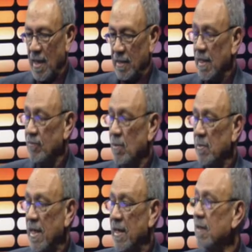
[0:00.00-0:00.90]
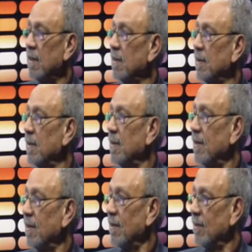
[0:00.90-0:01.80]
That will be another
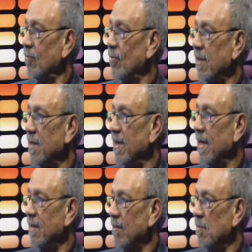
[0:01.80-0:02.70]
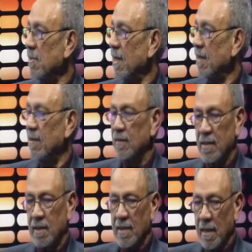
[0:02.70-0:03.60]
Friday and that will be another
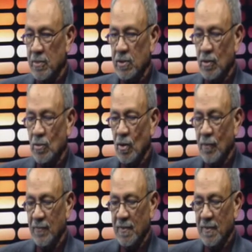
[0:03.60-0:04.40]
episode of